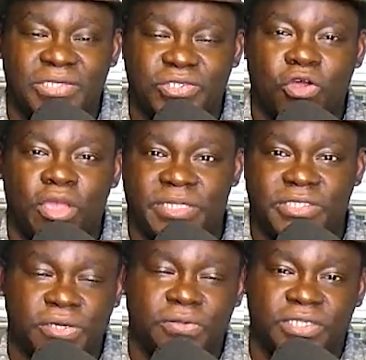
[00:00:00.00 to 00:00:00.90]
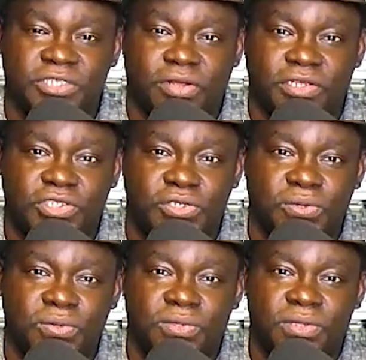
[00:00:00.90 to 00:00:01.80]
saw him until
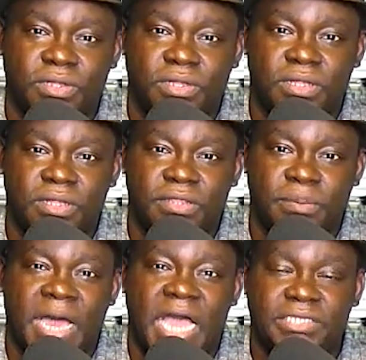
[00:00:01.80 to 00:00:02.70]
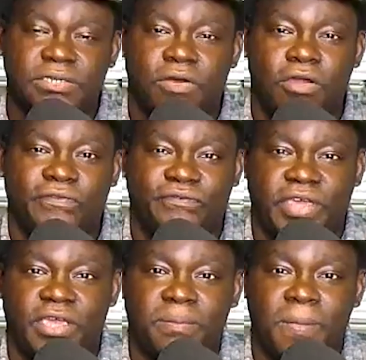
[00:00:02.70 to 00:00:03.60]
the Boxing Hall of
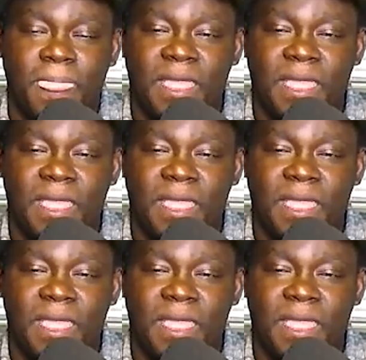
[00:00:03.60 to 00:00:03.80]
Fame.